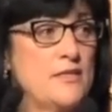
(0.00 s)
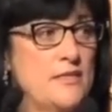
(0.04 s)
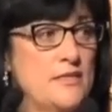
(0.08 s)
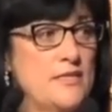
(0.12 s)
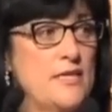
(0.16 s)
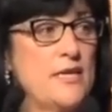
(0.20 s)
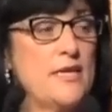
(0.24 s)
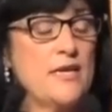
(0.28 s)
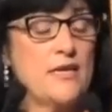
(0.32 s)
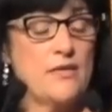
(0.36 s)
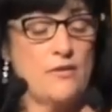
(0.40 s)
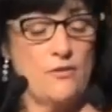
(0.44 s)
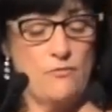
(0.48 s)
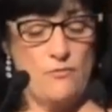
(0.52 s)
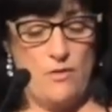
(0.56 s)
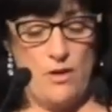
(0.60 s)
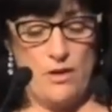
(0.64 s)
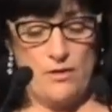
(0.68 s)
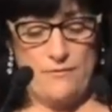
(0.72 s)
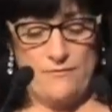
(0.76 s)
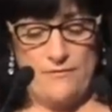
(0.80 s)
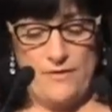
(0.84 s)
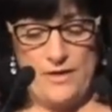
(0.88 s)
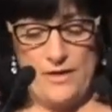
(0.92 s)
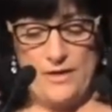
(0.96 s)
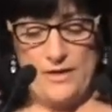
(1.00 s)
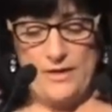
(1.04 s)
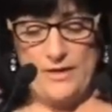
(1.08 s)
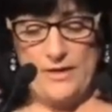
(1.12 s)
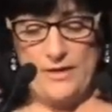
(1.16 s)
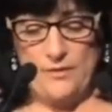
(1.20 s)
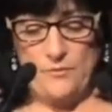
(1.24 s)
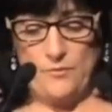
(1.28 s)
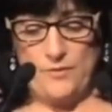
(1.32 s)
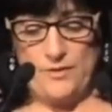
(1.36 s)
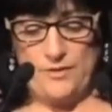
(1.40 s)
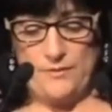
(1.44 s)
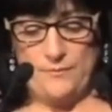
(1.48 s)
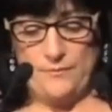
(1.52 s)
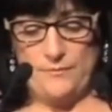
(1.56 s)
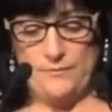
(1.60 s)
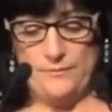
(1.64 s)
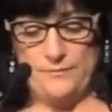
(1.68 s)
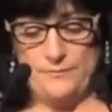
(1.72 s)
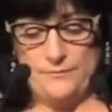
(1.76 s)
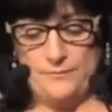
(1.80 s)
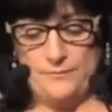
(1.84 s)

he'd taken the wrong violin with him.